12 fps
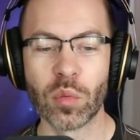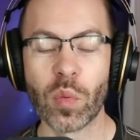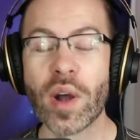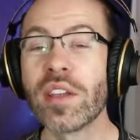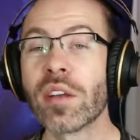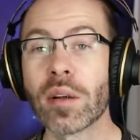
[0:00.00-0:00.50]

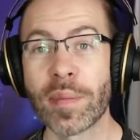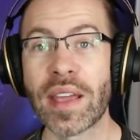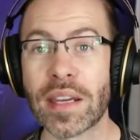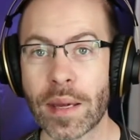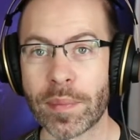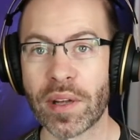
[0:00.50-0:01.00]
what you're
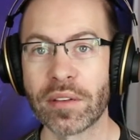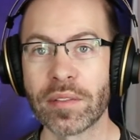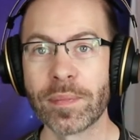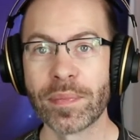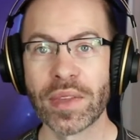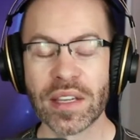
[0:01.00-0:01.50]
made up of.
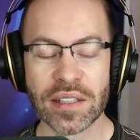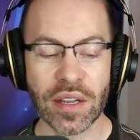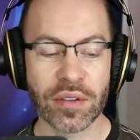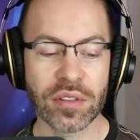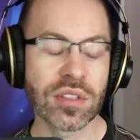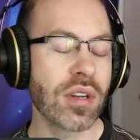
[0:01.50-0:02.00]
Now,
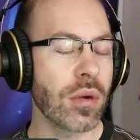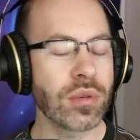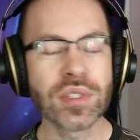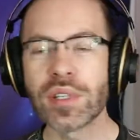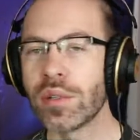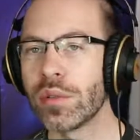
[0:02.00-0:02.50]
there's no
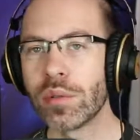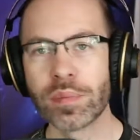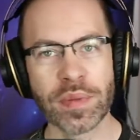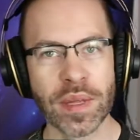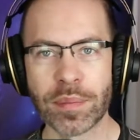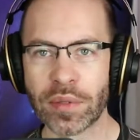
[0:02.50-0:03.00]
two
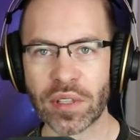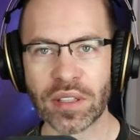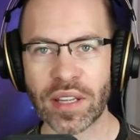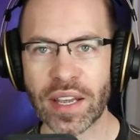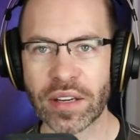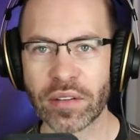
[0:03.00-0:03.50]
people
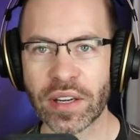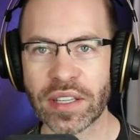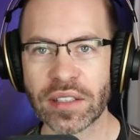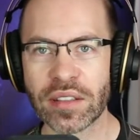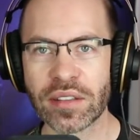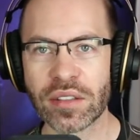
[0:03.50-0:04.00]
alike,
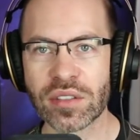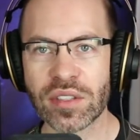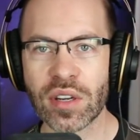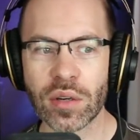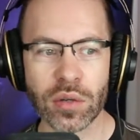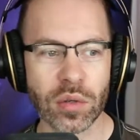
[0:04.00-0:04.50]
right? There's
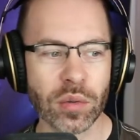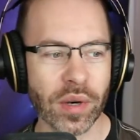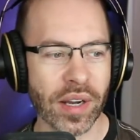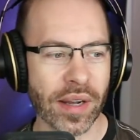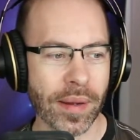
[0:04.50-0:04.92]
no